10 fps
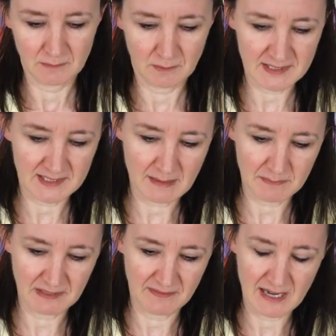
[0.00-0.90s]
What's that
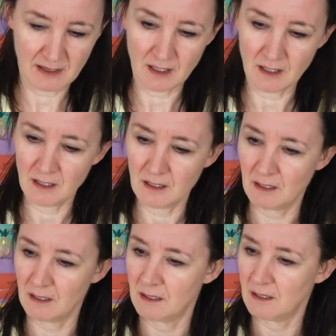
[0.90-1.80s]
bit about?
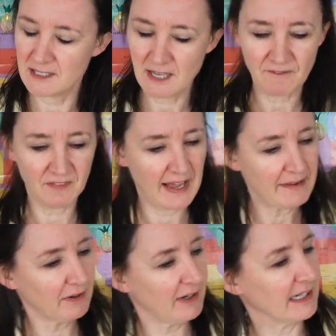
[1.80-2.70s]
Oh, is that
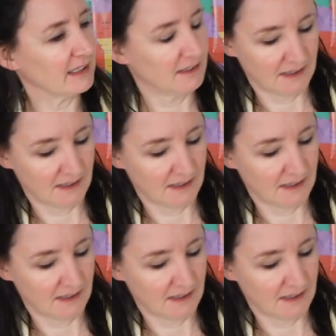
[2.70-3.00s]
flavoring?